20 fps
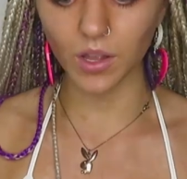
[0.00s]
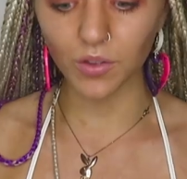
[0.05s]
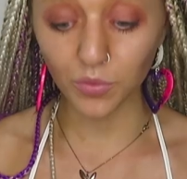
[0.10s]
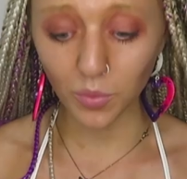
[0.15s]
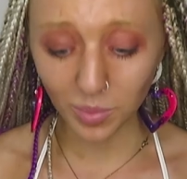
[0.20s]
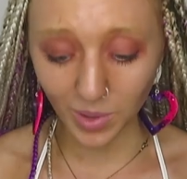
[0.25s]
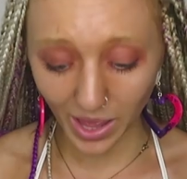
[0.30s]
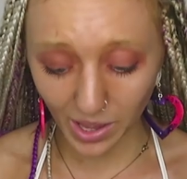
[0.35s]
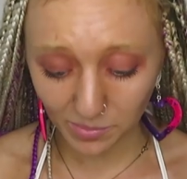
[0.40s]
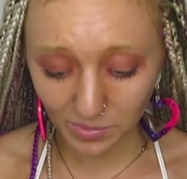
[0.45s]
I have
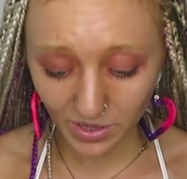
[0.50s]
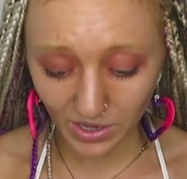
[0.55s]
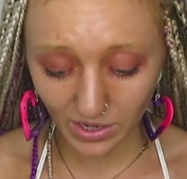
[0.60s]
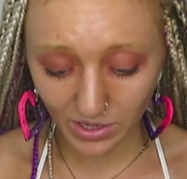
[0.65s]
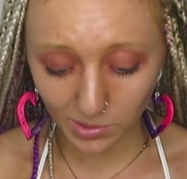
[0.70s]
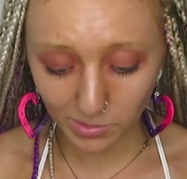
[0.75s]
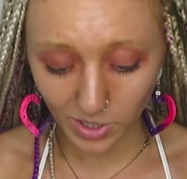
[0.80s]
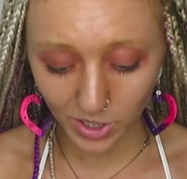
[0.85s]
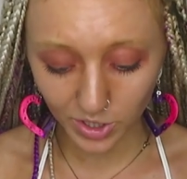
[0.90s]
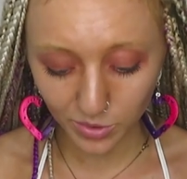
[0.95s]
a black
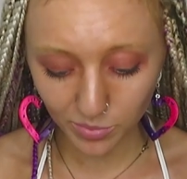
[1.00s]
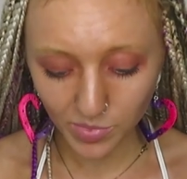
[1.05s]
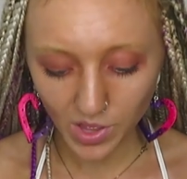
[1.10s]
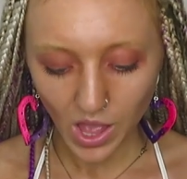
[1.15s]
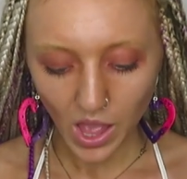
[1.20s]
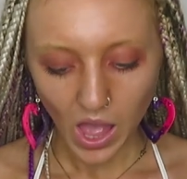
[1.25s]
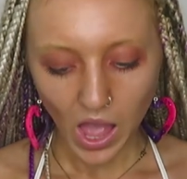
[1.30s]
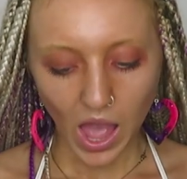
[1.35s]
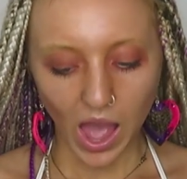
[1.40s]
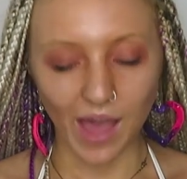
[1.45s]
bikini bottom
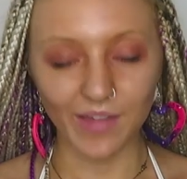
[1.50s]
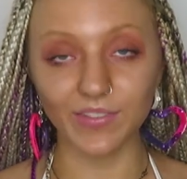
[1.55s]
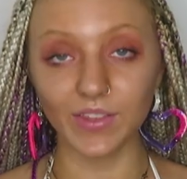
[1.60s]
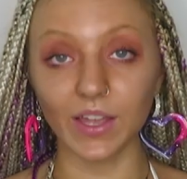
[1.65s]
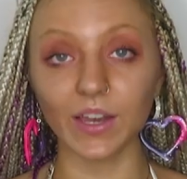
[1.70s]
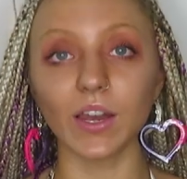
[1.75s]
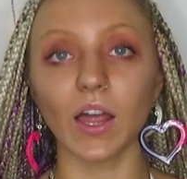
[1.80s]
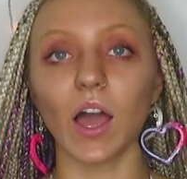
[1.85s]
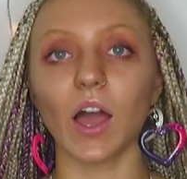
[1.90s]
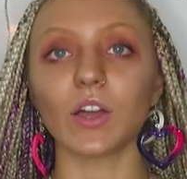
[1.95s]
and
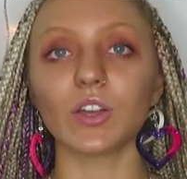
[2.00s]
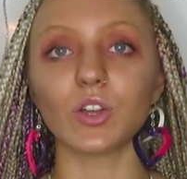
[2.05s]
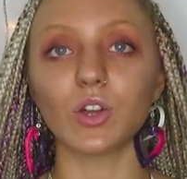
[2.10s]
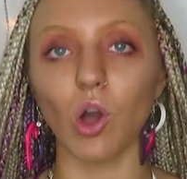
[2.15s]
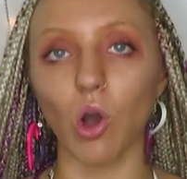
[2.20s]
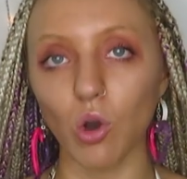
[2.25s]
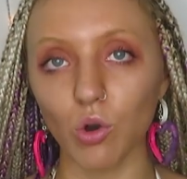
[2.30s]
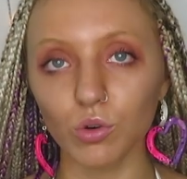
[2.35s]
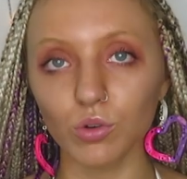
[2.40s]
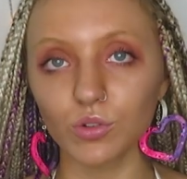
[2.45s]
then a
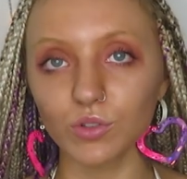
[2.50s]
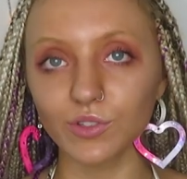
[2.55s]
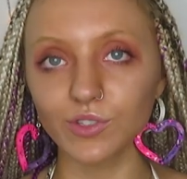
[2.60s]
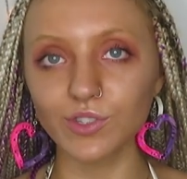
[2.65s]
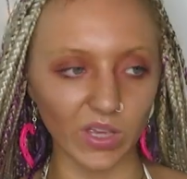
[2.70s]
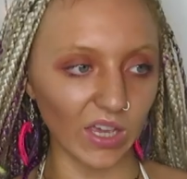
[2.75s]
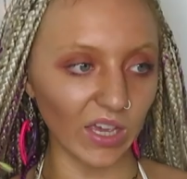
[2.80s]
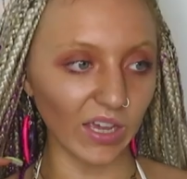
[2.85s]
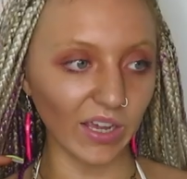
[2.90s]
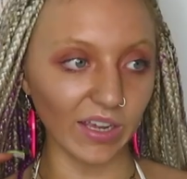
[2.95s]
gold
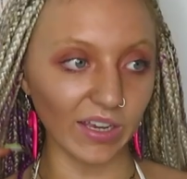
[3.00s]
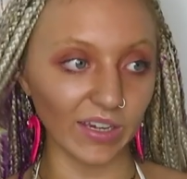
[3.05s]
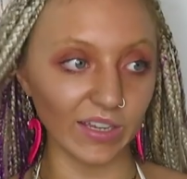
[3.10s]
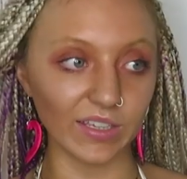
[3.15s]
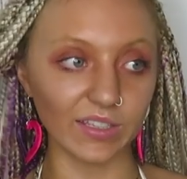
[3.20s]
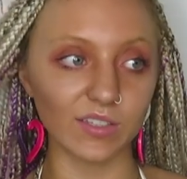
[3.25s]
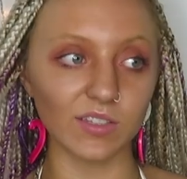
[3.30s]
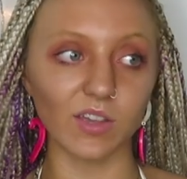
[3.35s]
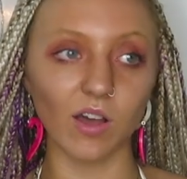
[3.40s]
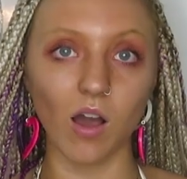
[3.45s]

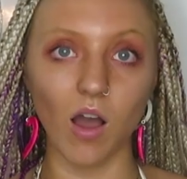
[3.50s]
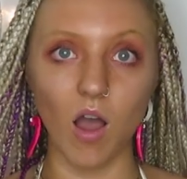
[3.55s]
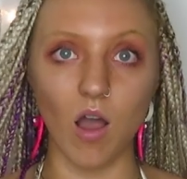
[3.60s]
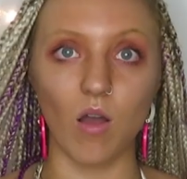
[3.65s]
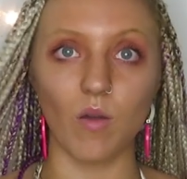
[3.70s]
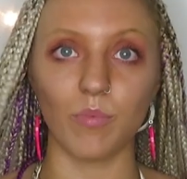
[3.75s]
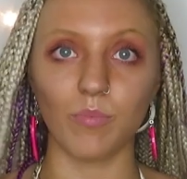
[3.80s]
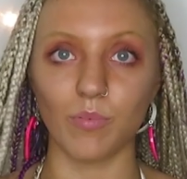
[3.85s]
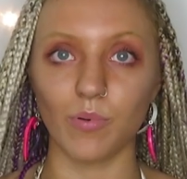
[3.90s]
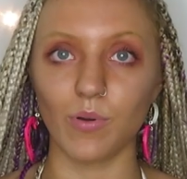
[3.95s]
bikini
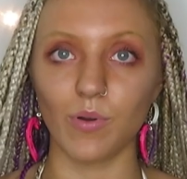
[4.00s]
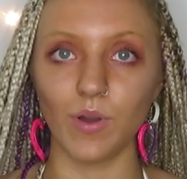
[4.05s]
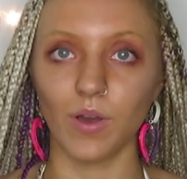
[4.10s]
top.